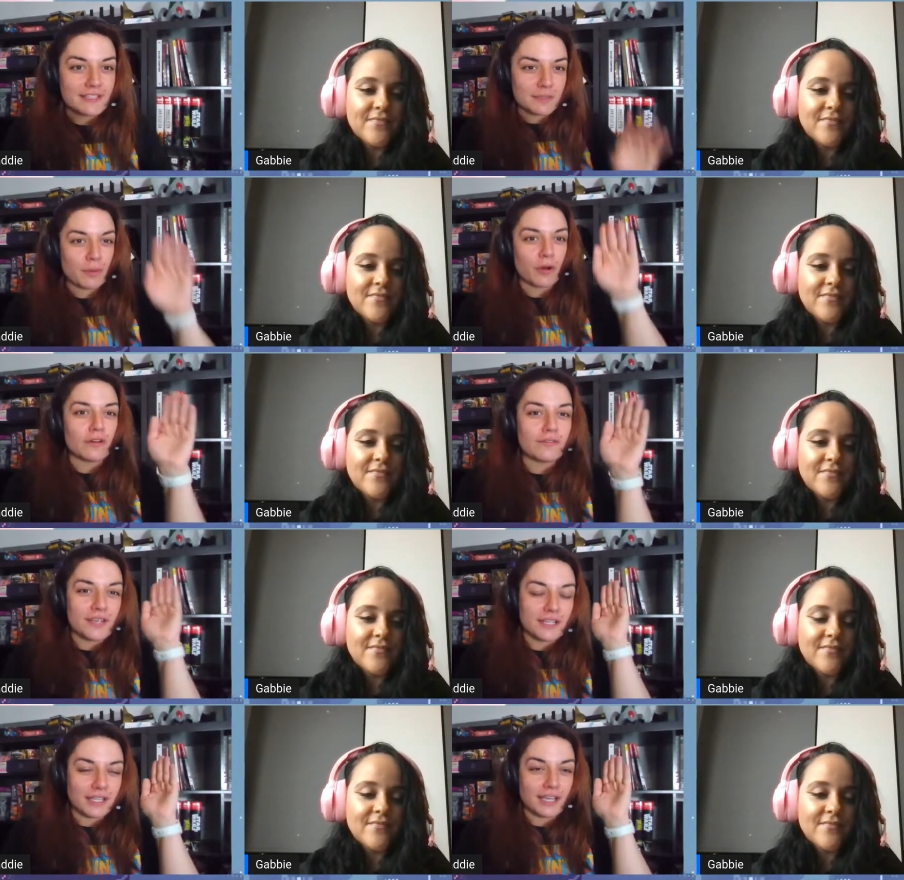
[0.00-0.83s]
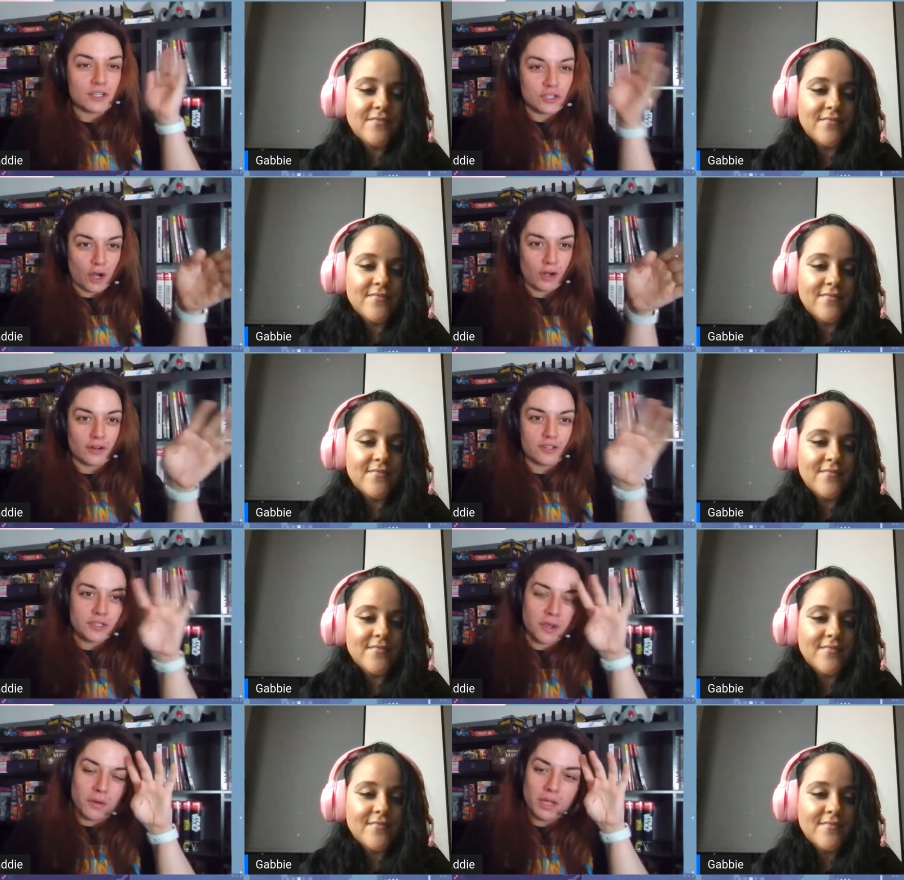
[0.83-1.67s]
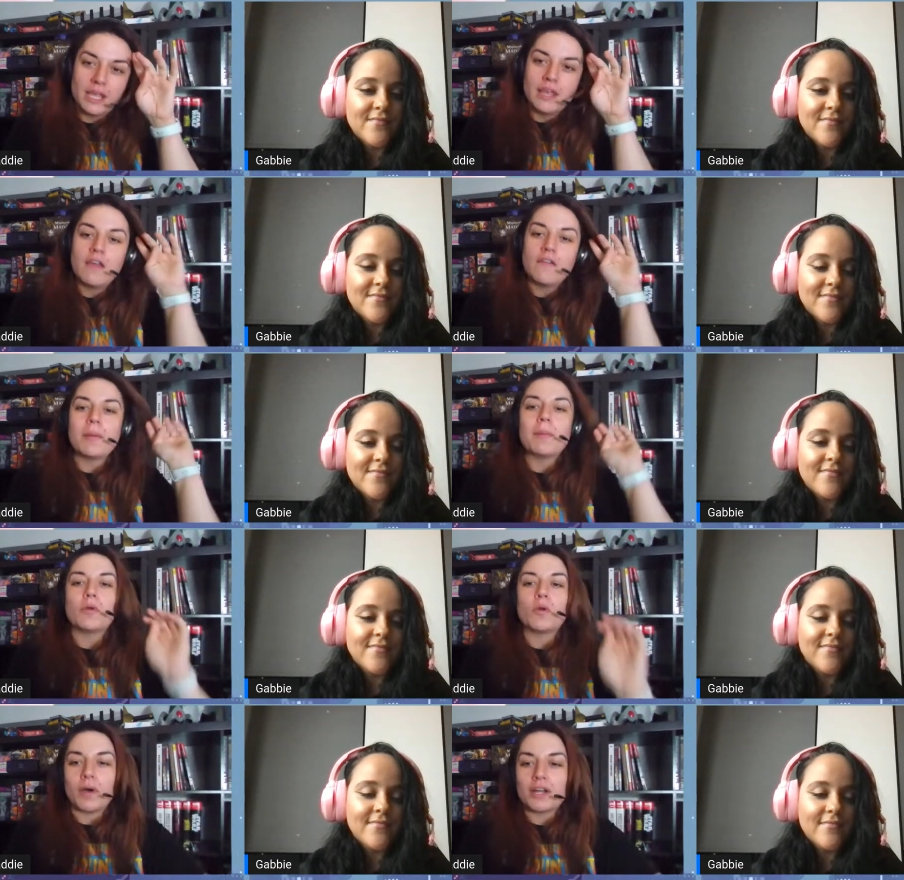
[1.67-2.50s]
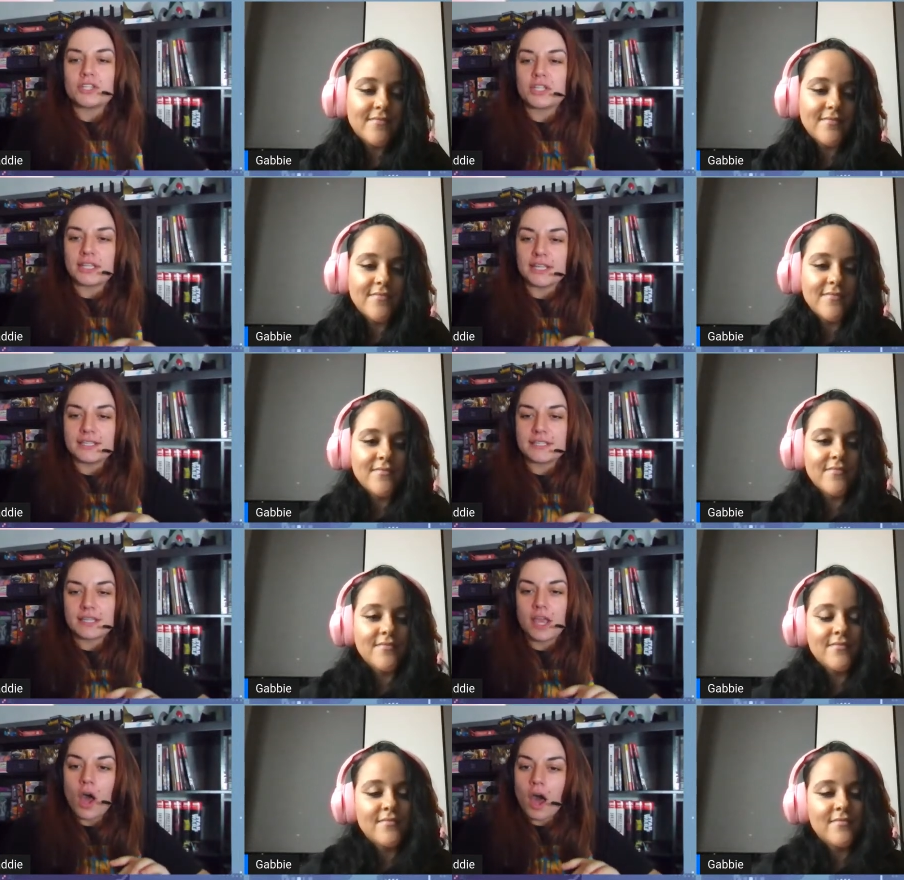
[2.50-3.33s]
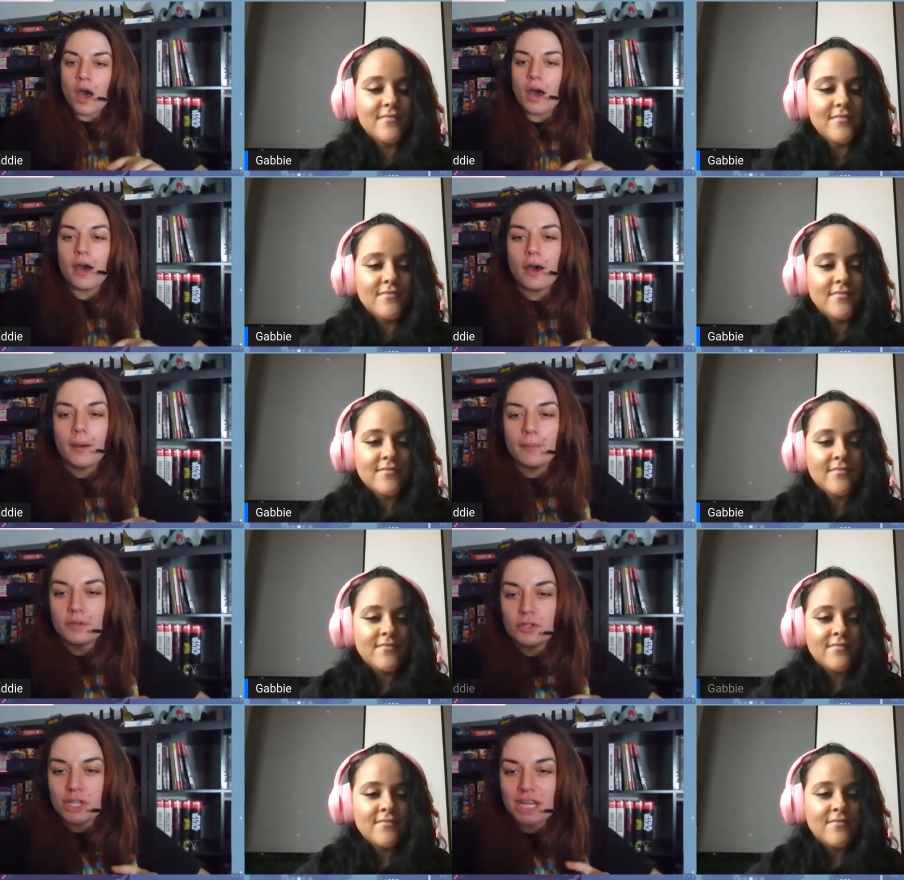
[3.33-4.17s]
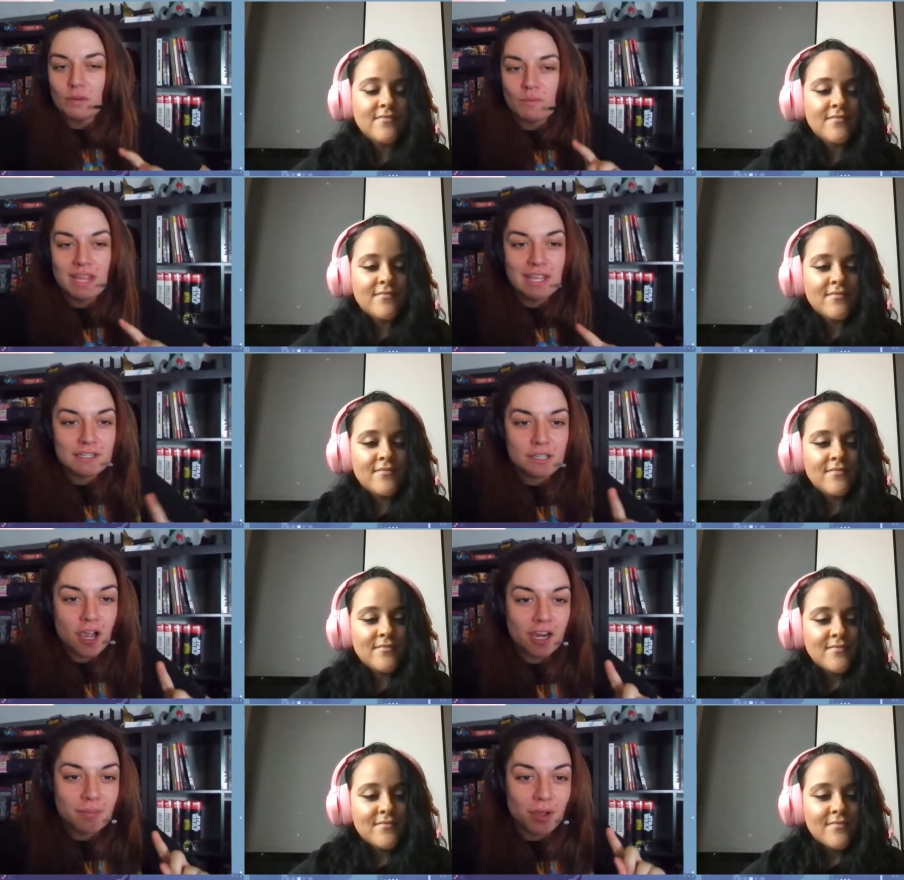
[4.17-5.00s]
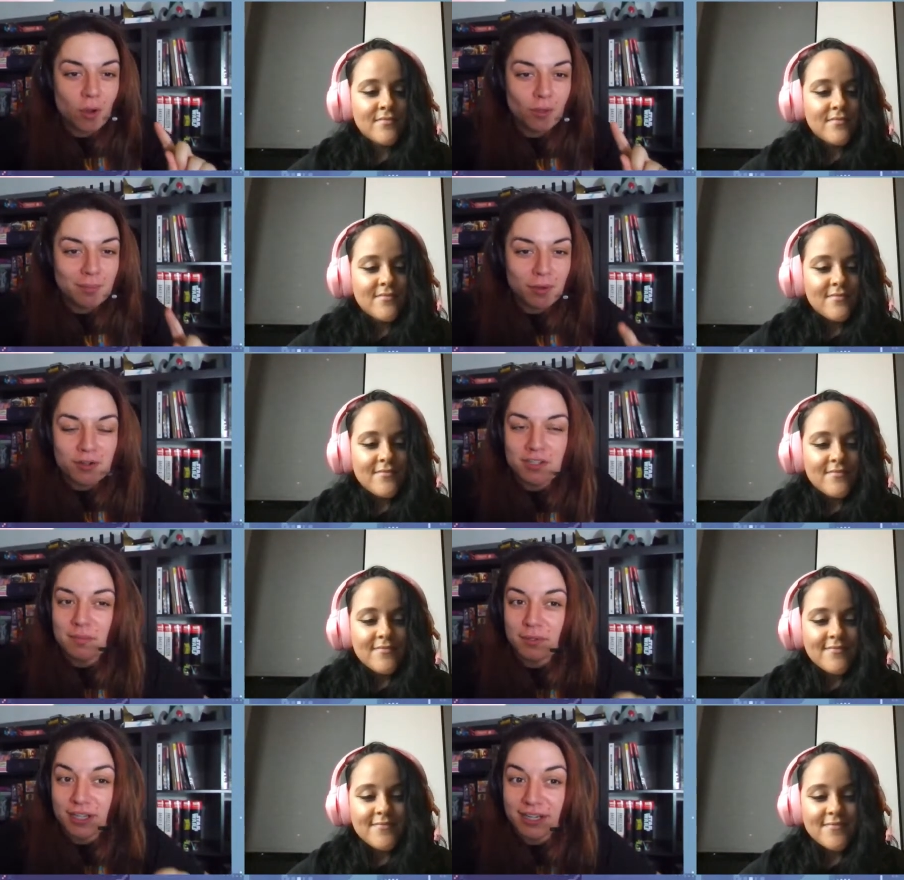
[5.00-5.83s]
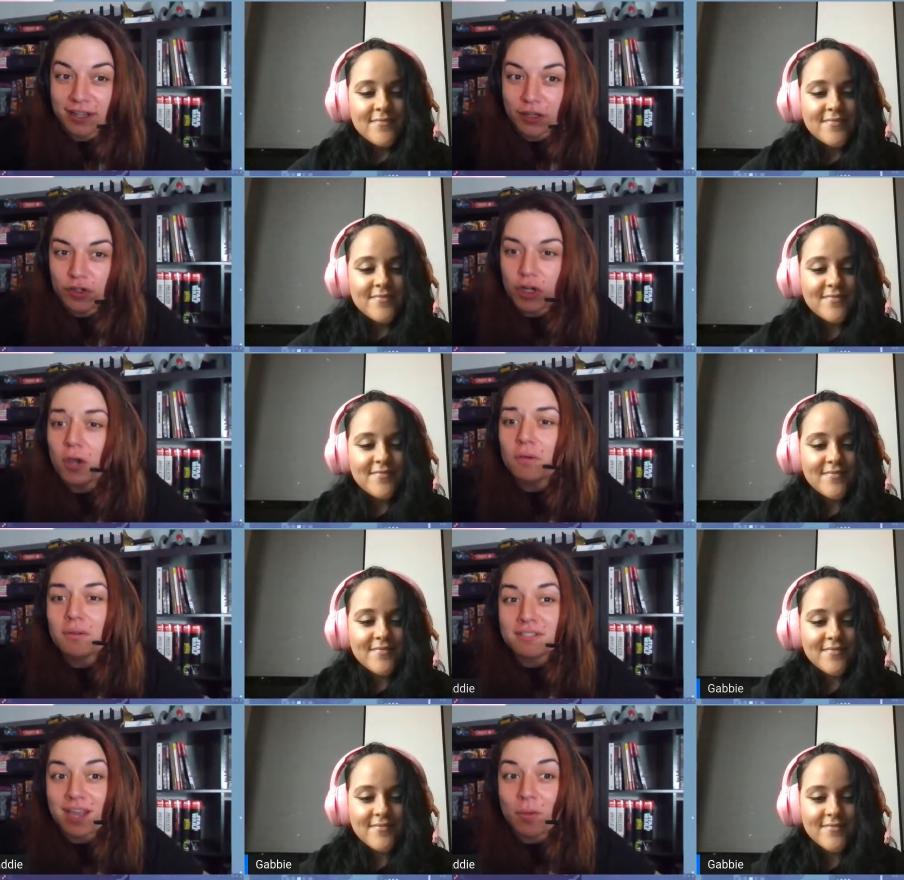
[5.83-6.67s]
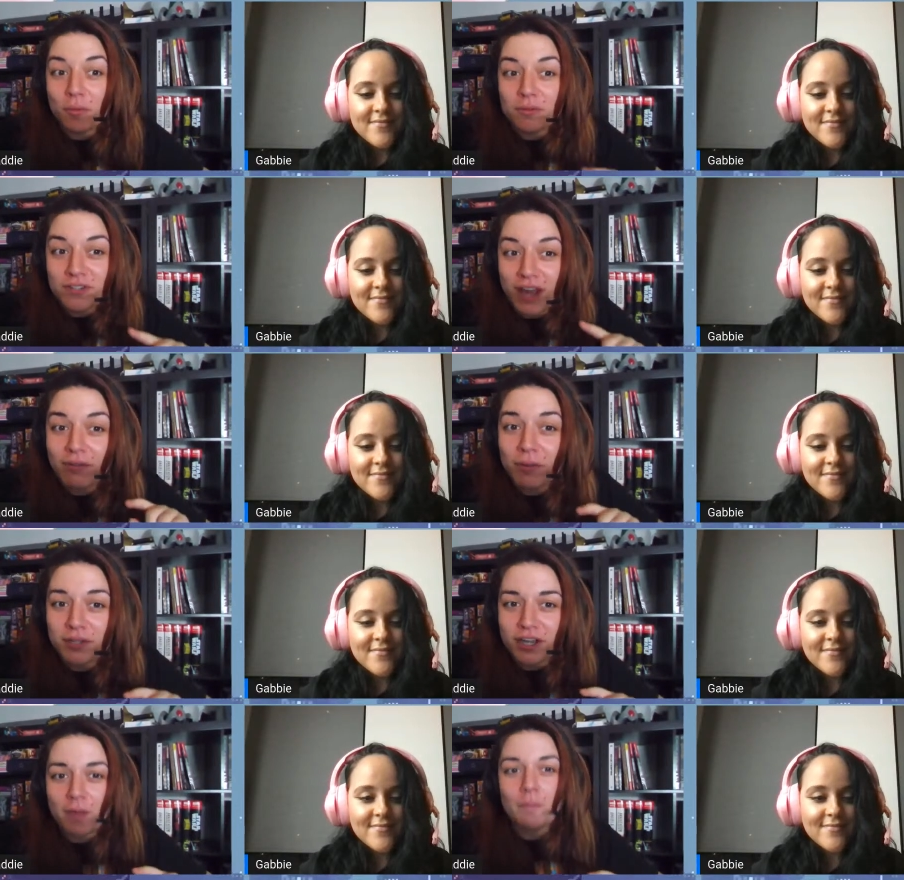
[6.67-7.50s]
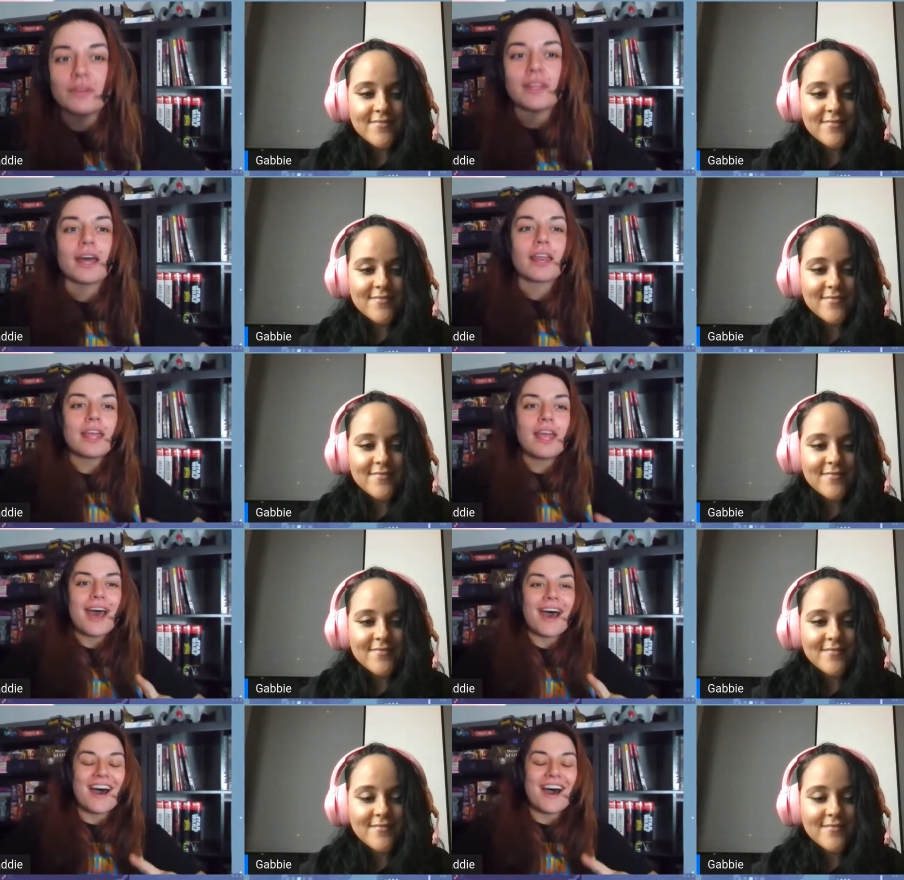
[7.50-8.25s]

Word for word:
Speaker 1: I think is a perfect like starter. So for people who are watching this, um, Jade and we can talk about Only Murders in the Building at the end of the show, because I will definitely want to talk about that.